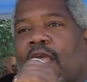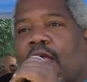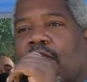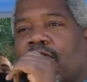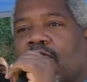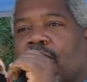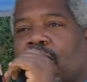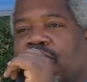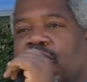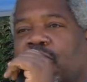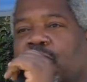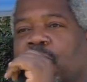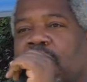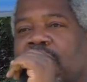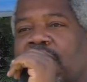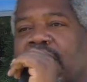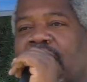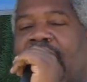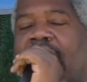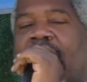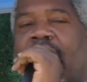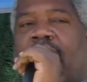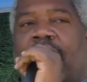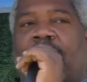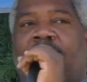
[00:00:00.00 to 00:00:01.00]
So I just wanted
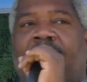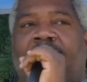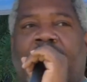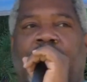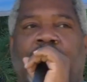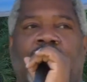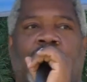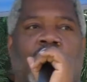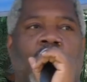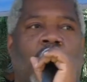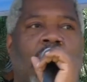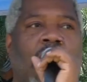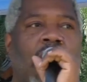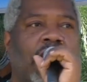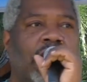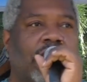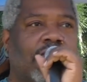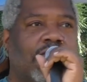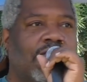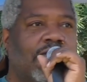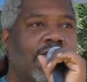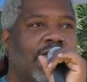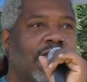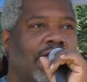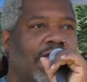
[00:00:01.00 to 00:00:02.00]
to add that
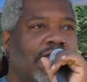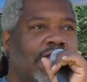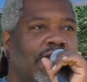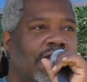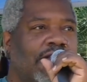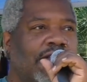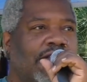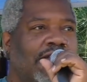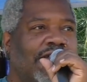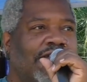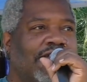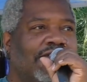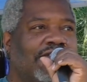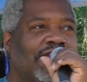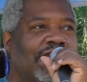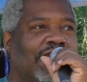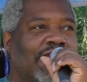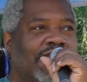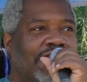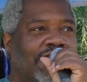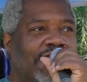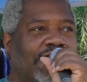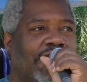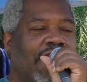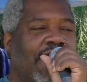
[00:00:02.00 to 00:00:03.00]
nuance to
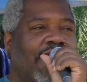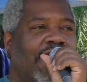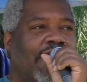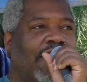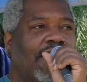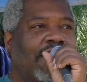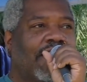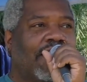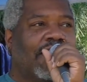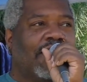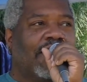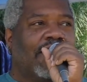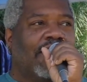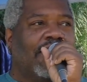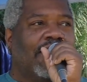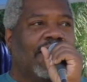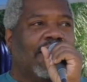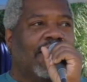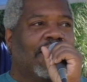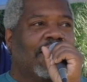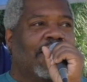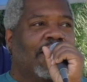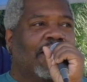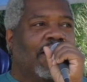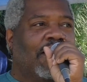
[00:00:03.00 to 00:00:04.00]
this day.
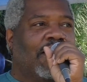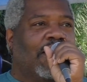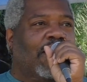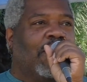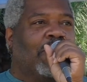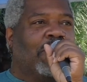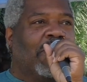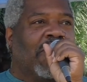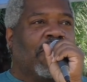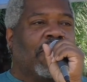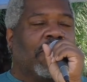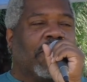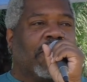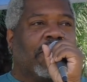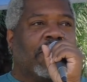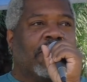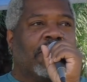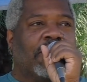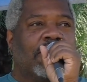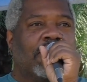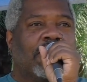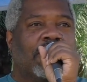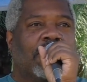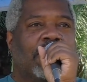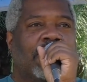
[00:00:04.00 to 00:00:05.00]

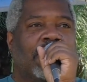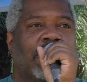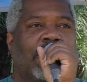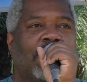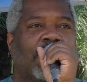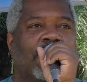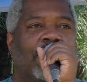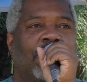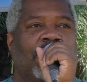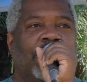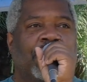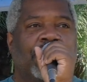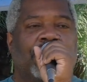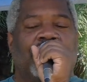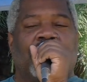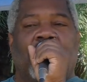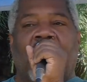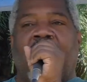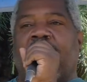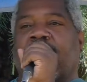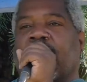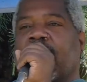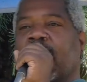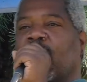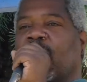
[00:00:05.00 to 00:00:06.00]
America's foot
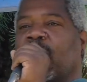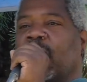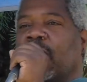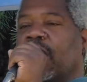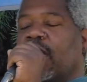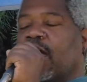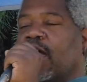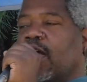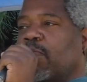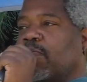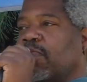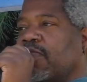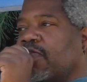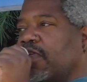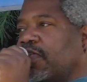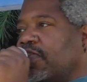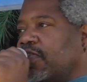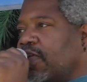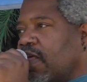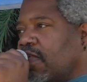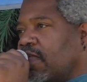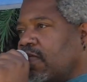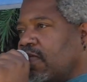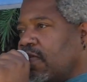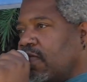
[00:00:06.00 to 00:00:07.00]
dragging when it comes to
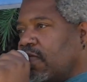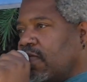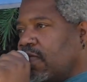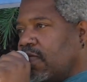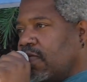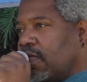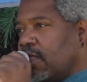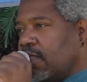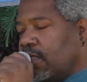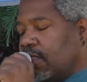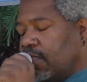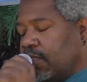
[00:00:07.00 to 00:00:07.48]
justice.